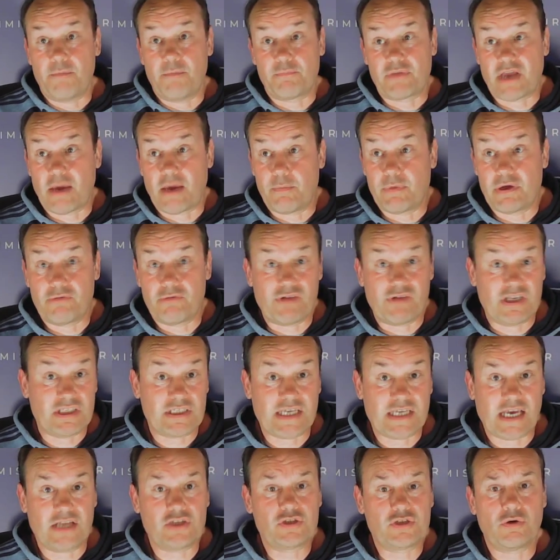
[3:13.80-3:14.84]
Can we
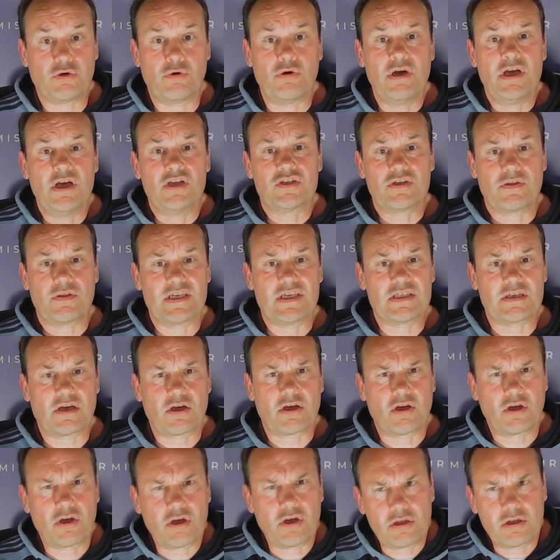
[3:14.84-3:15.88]
reschedule? So there's a
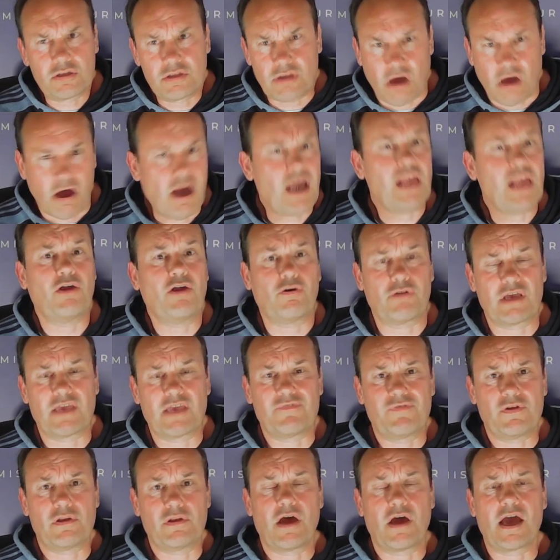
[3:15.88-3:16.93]
dialogue, if
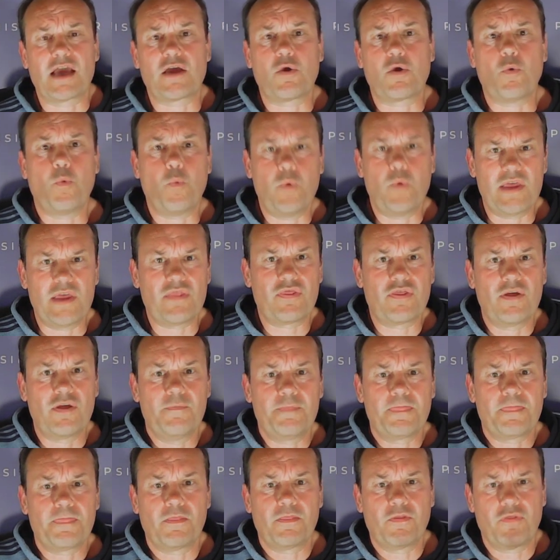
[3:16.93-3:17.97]
you like, with
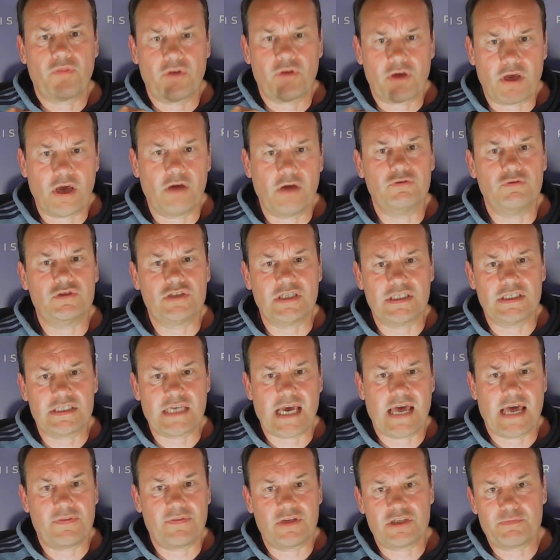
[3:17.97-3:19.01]
the coaches
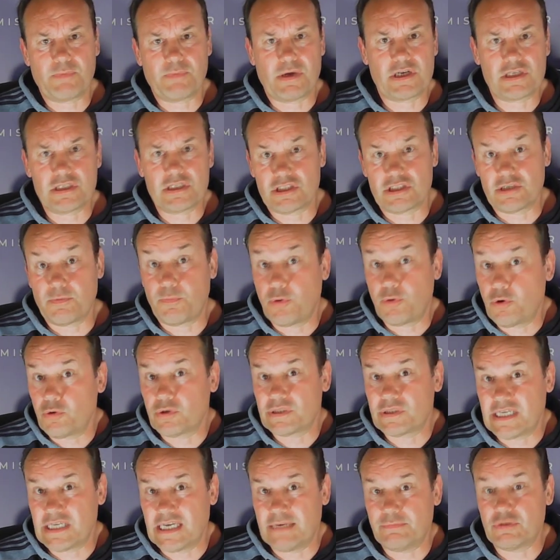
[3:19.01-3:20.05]
and the specialist support
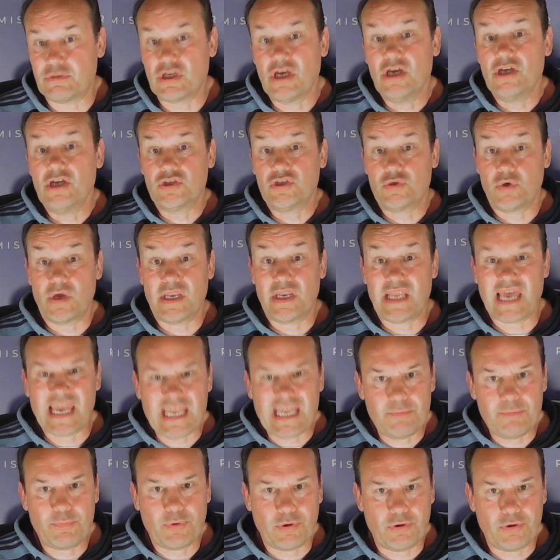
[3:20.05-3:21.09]
teams to
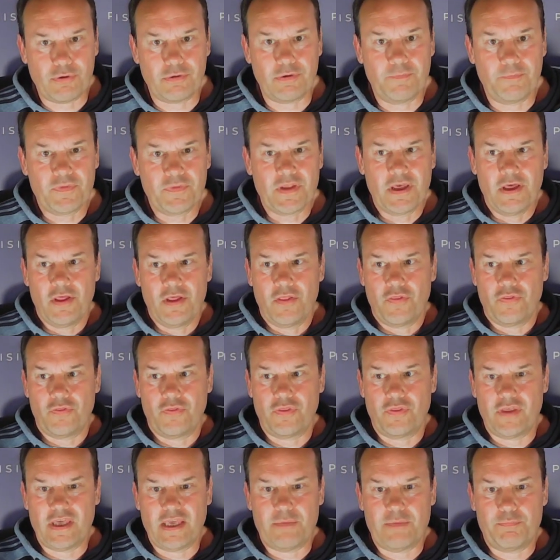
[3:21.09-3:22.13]
enable
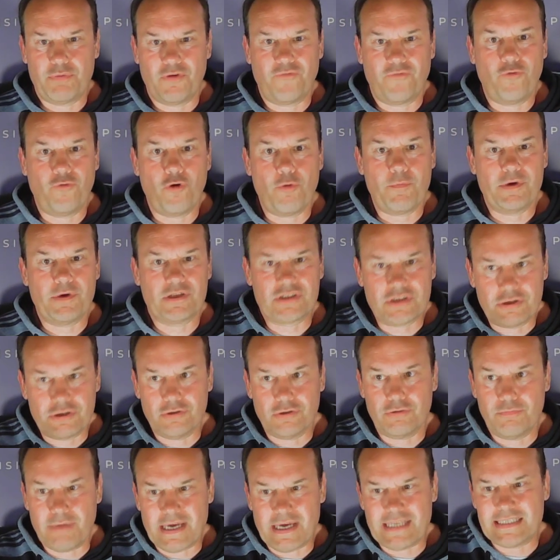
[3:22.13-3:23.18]
the performer
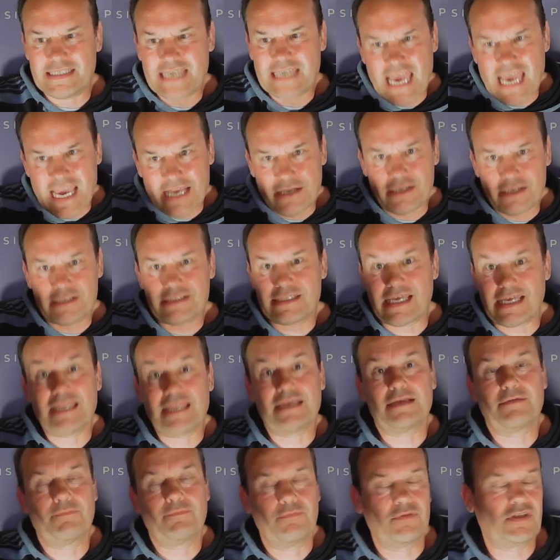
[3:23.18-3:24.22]
to maintain a
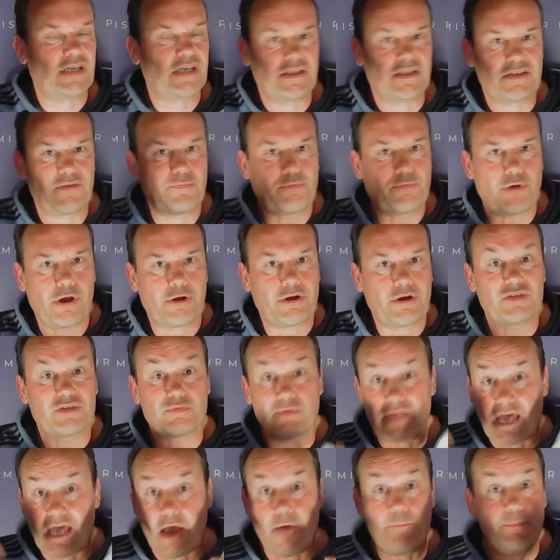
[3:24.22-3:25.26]
steady sense of progress
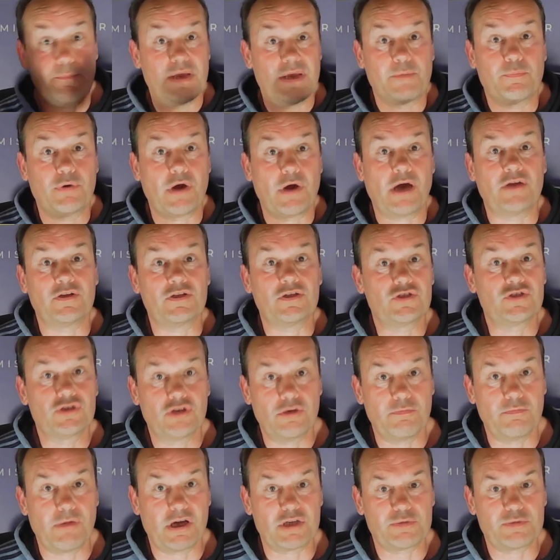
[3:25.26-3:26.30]
without being put under too
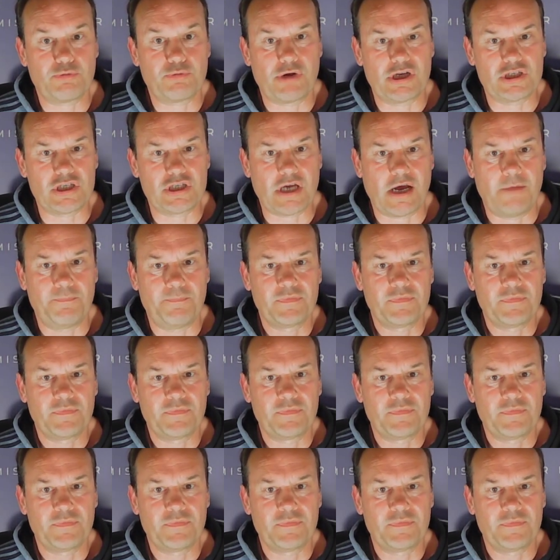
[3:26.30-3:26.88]
much pressure.